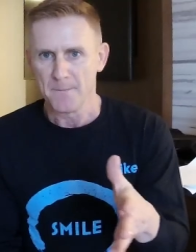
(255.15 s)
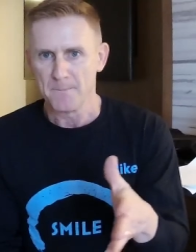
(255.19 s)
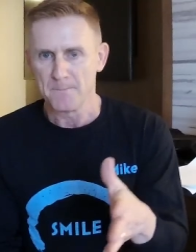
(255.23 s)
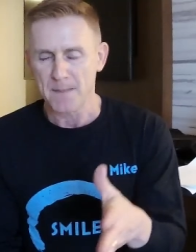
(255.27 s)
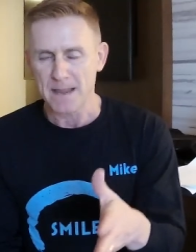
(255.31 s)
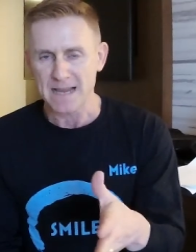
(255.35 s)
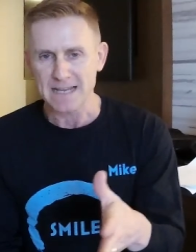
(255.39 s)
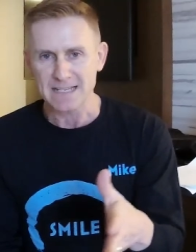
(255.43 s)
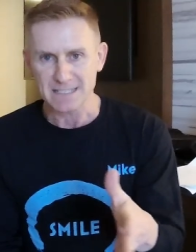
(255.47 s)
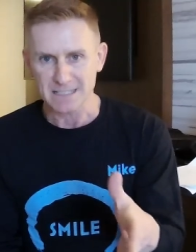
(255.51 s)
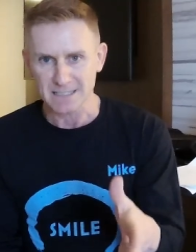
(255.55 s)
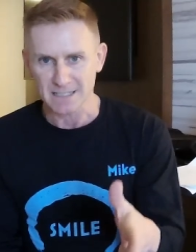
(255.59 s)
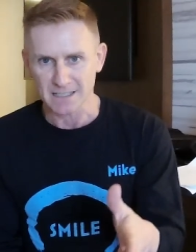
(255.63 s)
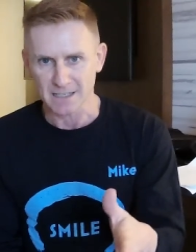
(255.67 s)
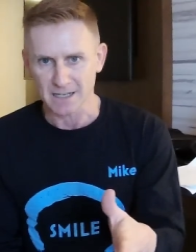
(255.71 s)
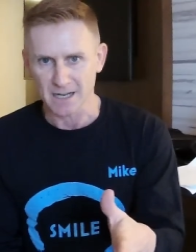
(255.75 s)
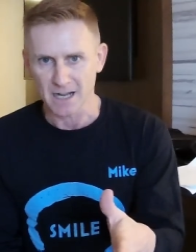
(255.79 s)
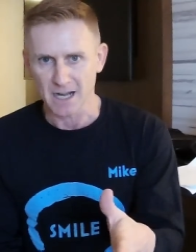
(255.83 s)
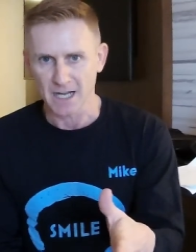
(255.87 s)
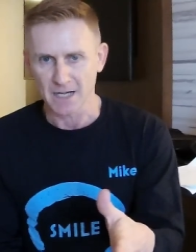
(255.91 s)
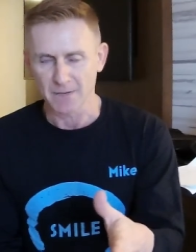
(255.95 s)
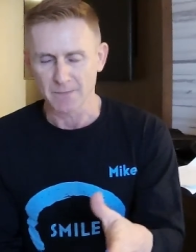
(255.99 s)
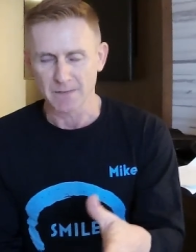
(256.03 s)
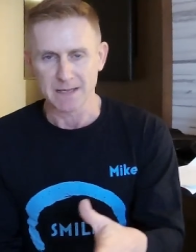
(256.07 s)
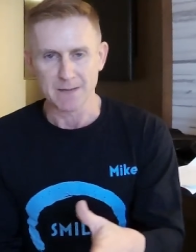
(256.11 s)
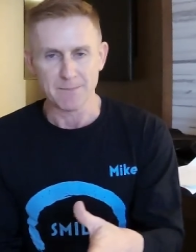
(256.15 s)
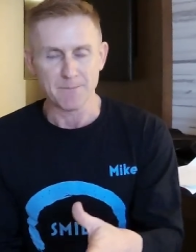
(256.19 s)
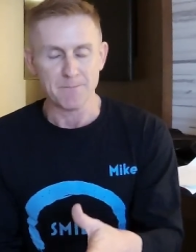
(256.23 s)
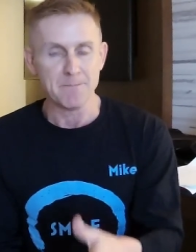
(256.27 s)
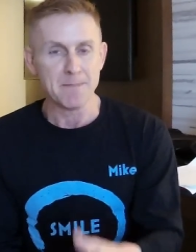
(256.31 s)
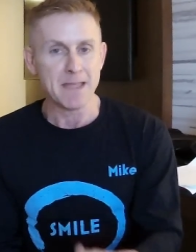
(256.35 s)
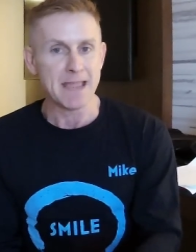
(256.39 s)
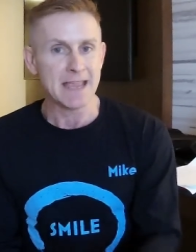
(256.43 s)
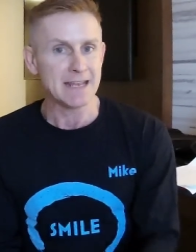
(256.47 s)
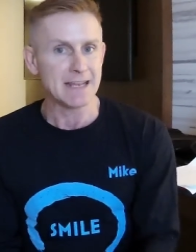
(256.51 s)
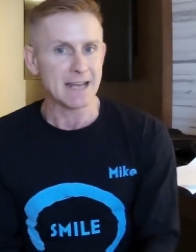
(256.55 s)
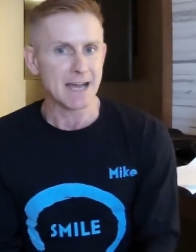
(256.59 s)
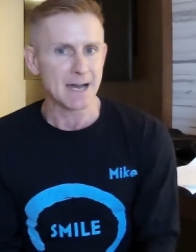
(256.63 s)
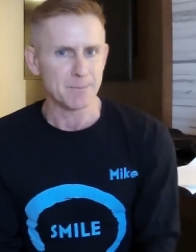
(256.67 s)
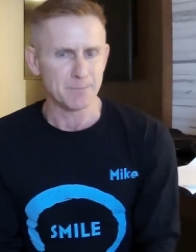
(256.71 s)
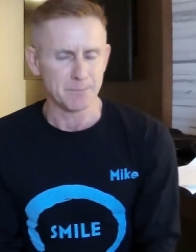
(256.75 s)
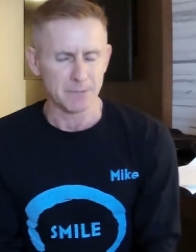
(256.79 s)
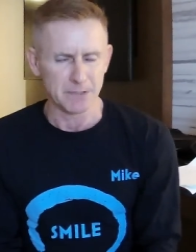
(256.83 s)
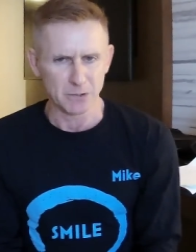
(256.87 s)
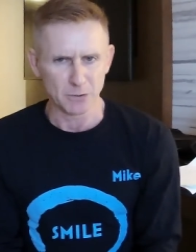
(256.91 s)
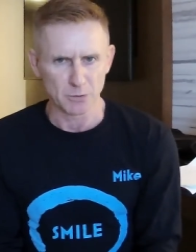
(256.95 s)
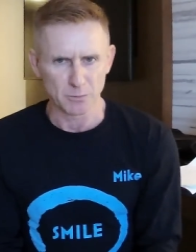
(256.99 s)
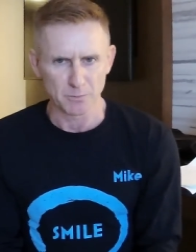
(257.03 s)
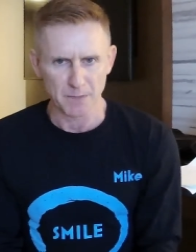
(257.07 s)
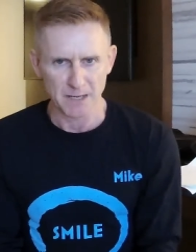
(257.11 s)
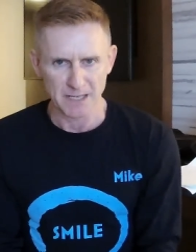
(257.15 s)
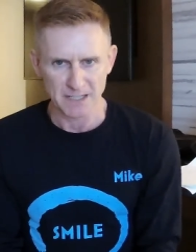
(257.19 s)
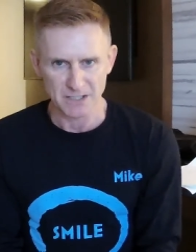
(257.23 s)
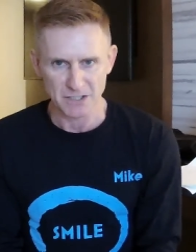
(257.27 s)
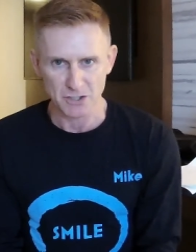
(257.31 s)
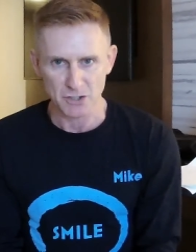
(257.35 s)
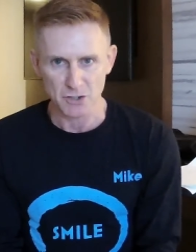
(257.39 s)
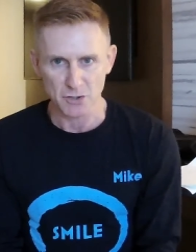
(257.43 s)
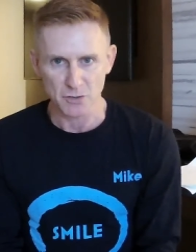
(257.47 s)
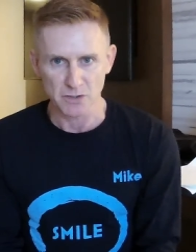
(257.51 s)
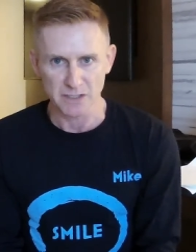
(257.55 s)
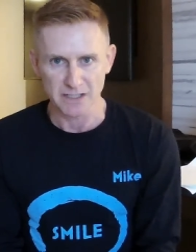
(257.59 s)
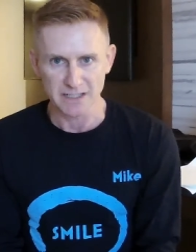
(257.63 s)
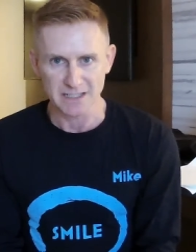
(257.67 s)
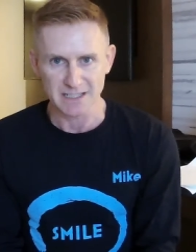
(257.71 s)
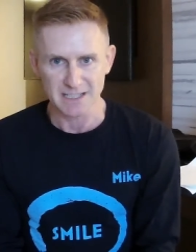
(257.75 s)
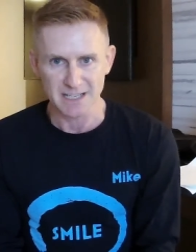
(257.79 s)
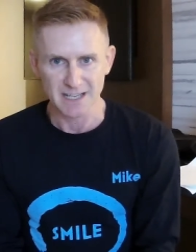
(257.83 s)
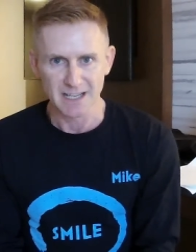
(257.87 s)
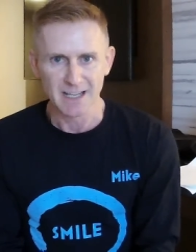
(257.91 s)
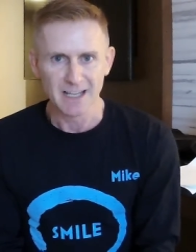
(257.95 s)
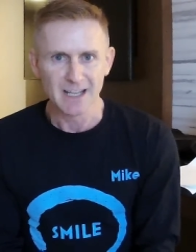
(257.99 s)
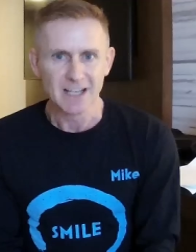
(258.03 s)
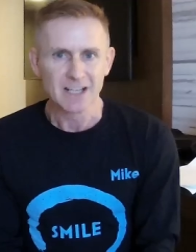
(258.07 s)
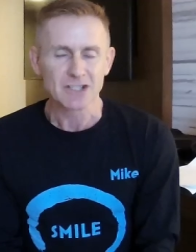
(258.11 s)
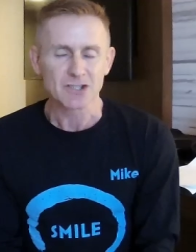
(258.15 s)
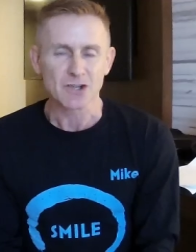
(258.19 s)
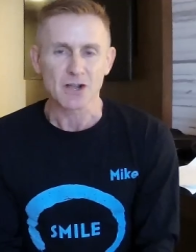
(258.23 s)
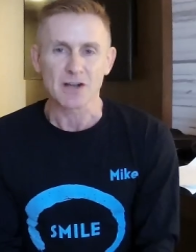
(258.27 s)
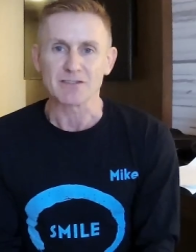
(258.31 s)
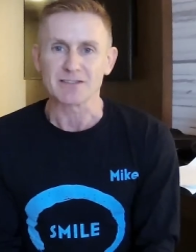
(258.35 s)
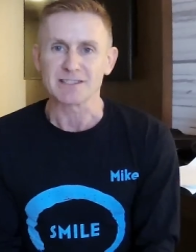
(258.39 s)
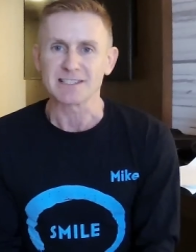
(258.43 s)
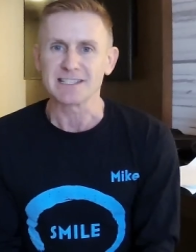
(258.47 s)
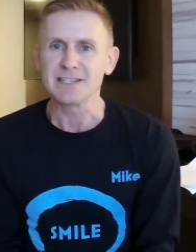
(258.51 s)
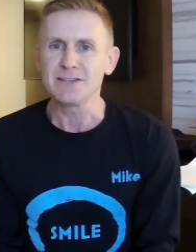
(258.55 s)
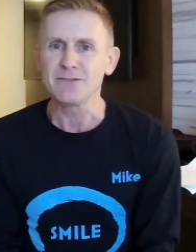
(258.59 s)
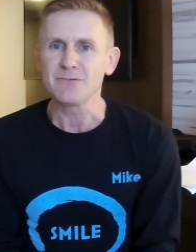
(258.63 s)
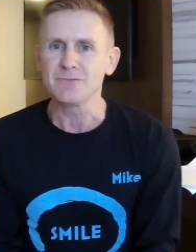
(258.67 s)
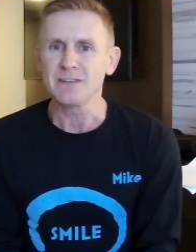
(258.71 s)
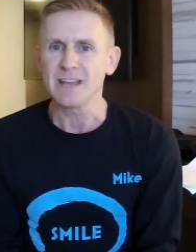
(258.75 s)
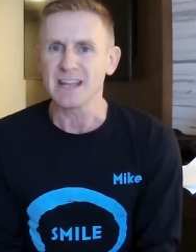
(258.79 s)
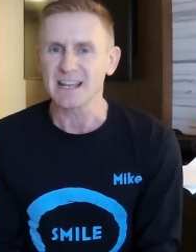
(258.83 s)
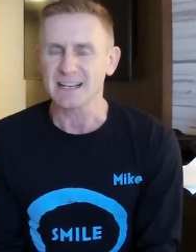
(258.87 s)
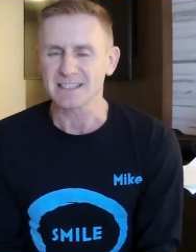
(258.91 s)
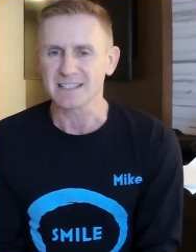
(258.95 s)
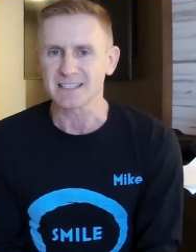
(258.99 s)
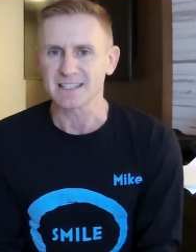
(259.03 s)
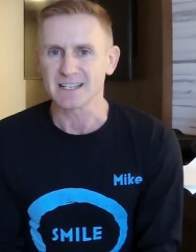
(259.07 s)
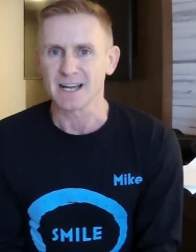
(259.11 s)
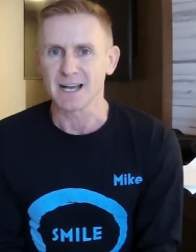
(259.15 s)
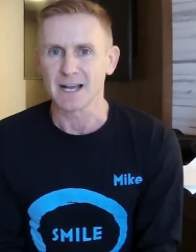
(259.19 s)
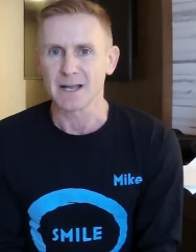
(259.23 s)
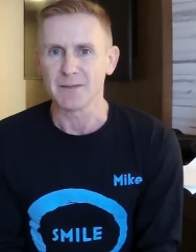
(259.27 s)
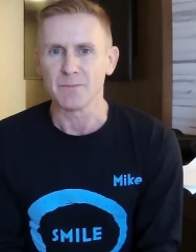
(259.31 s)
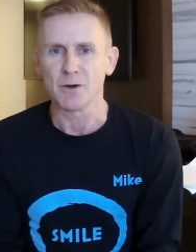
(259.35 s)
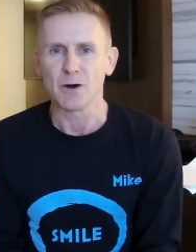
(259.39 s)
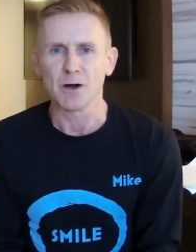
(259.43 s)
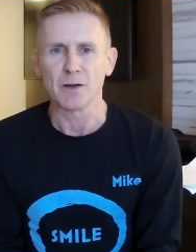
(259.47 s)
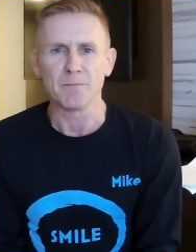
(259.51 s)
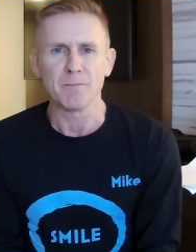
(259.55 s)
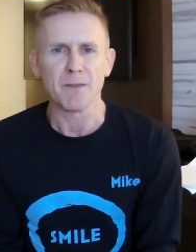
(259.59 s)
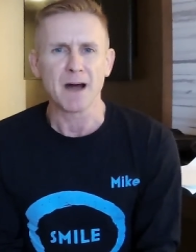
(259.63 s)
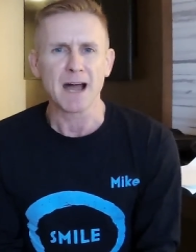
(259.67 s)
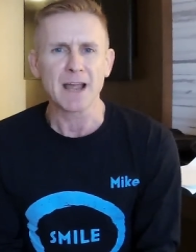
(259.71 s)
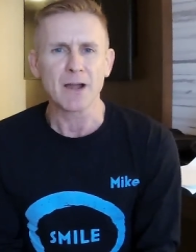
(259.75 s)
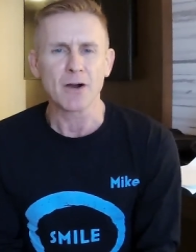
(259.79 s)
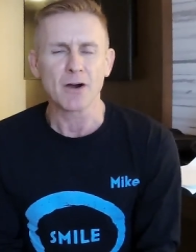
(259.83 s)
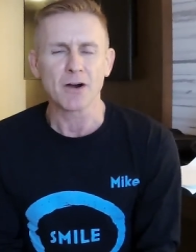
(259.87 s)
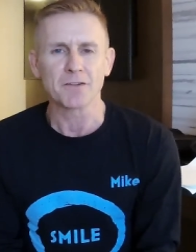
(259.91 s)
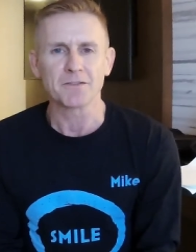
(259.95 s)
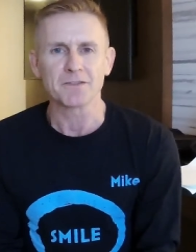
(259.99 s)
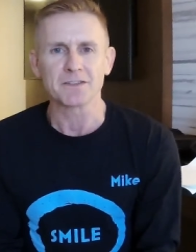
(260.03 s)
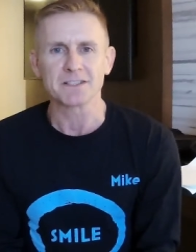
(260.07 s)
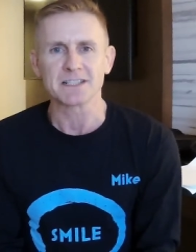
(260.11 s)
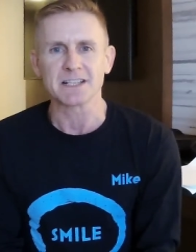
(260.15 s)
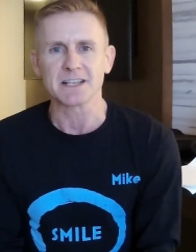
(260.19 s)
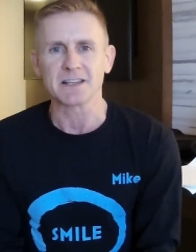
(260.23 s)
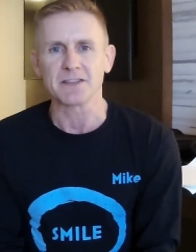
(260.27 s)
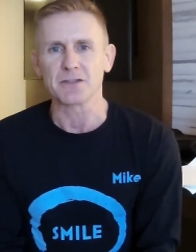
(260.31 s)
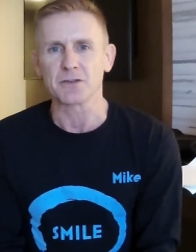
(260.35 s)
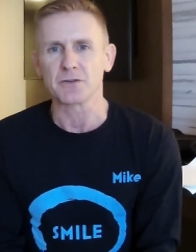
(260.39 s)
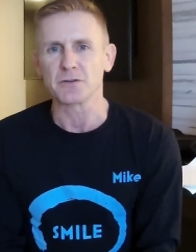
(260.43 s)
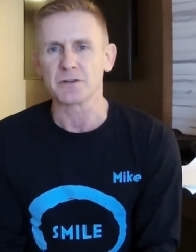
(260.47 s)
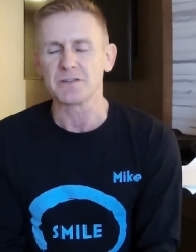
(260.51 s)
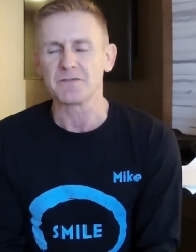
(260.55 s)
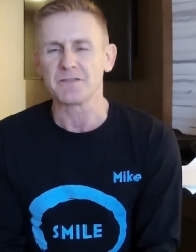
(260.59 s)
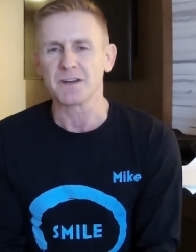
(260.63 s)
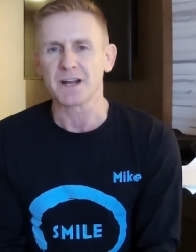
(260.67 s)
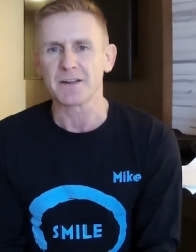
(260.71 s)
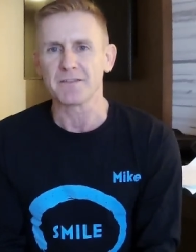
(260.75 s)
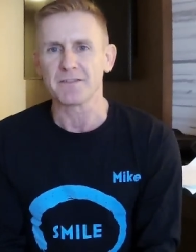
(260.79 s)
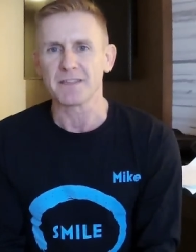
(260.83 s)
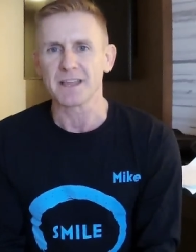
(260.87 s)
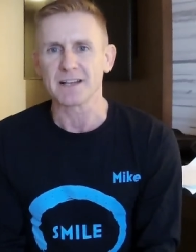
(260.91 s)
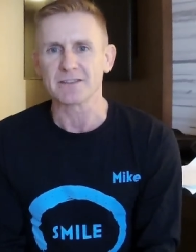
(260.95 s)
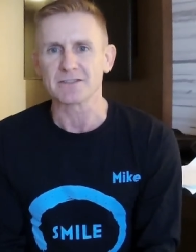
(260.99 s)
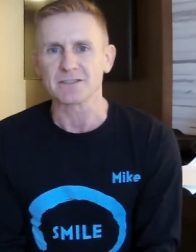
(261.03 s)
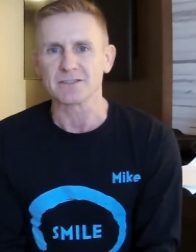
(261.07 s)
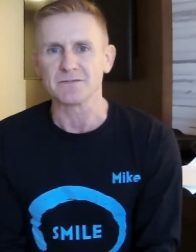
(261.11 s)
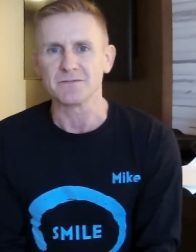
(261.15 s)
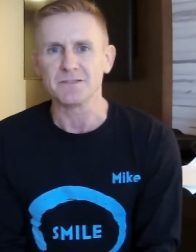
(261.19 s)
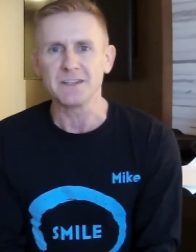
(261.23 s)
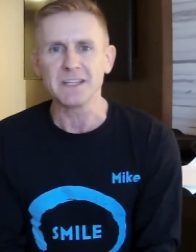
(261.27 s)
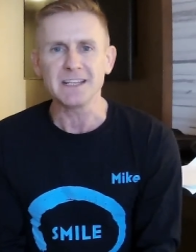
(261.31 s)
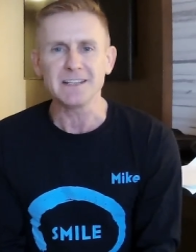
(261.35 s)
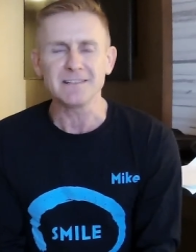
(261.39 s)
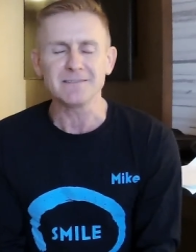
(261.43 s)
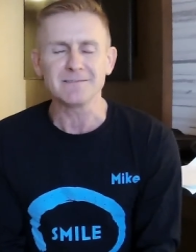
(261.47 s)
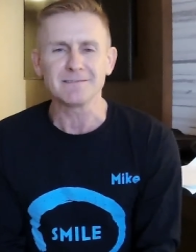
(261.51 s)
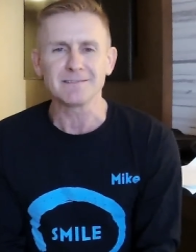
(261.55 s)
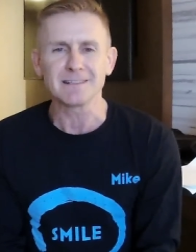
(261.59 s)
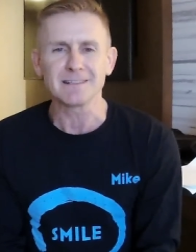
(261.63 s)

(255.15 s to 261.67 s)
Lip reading: basic economy, may not be your best choice. So I'll see you next time on my office at 35,000 feet.